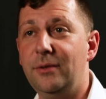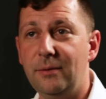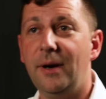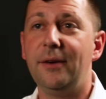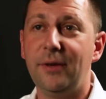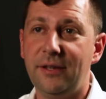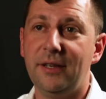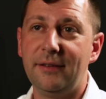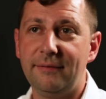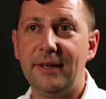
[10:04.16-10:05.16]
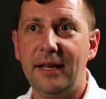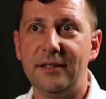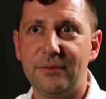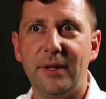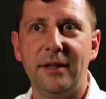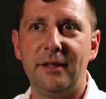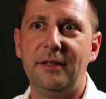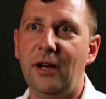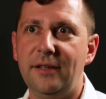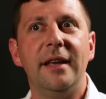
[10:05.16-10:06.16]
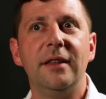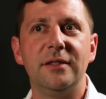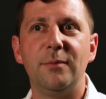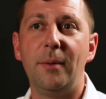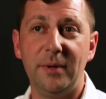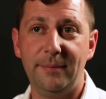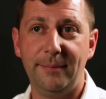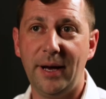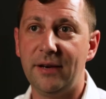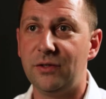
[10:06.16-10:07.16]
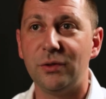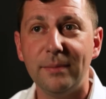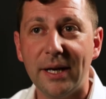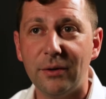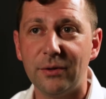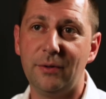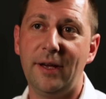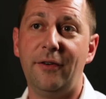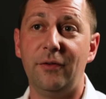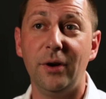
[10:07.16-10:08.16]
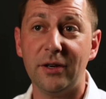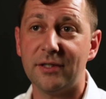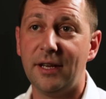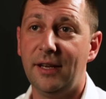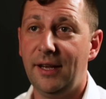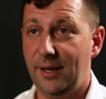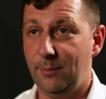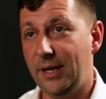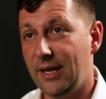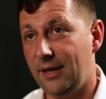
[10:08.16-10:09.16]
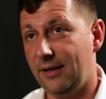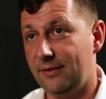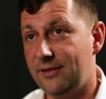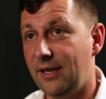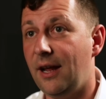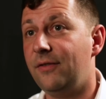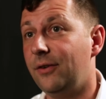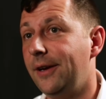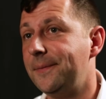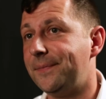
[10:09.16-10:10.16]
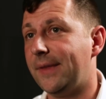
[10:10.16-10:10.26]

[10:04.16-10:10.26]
you away with your kits with, tethers might be part of a tool belt or how it works, but get it set up for you.